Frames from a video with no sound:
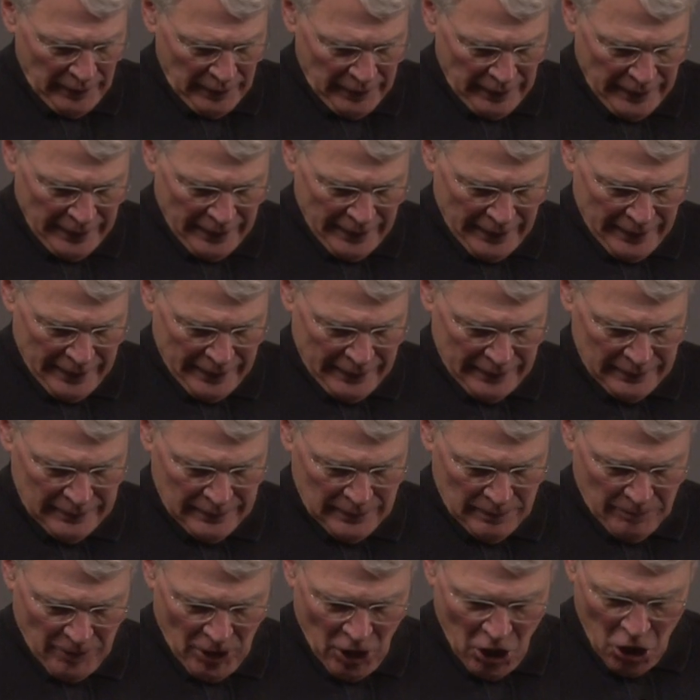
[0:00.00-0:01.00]
and
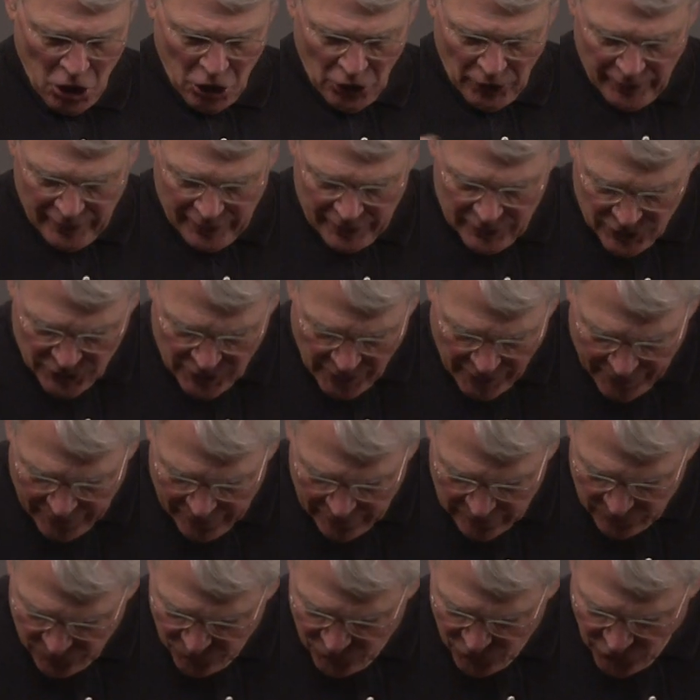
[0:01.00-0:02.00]
the mahogany
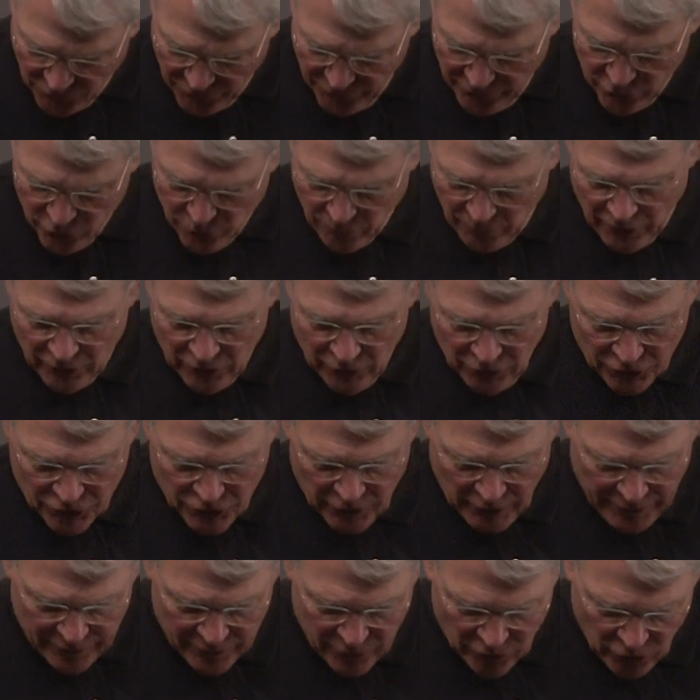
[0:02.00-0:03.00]
sound. So here's what it looks
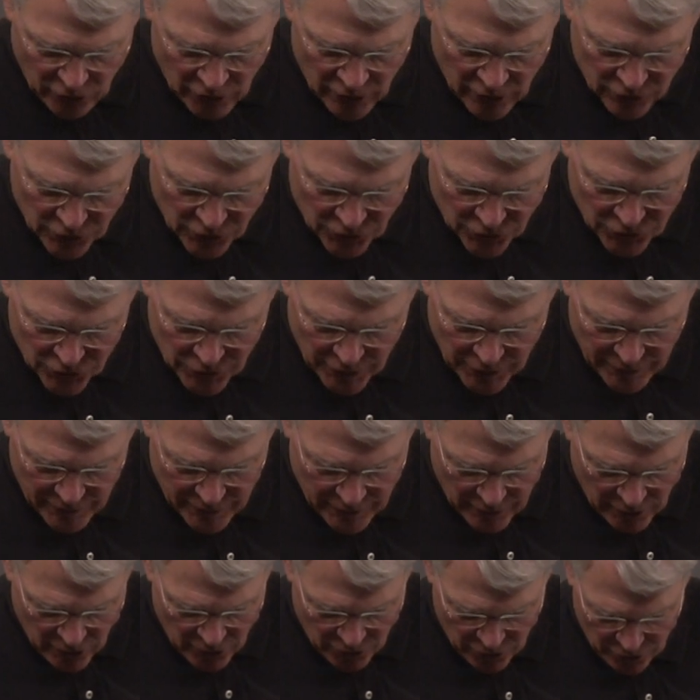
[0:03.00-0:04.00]
like. And you'll also see
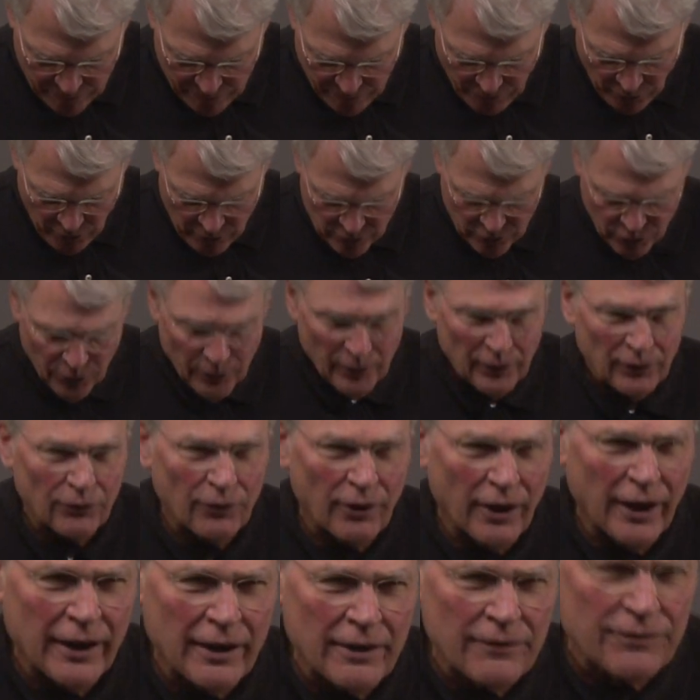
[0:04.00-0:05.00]
that all the parts are
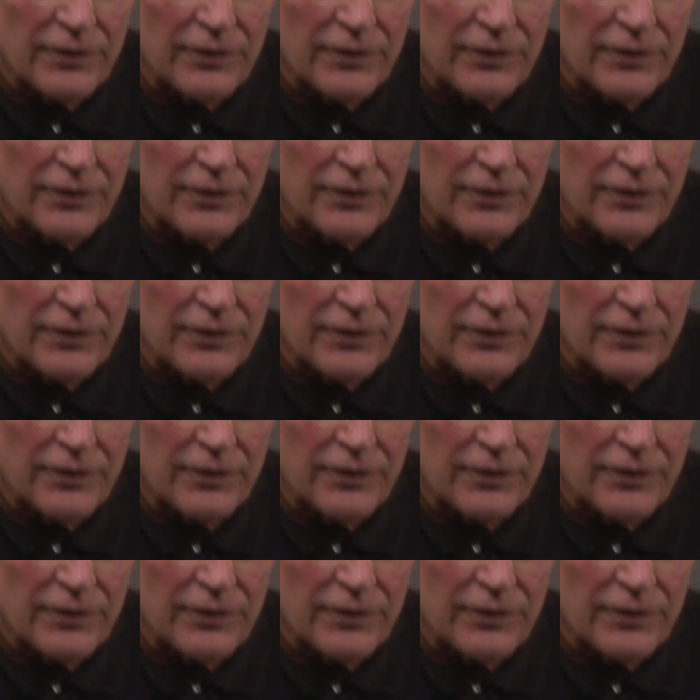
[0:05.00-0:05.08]
engraved.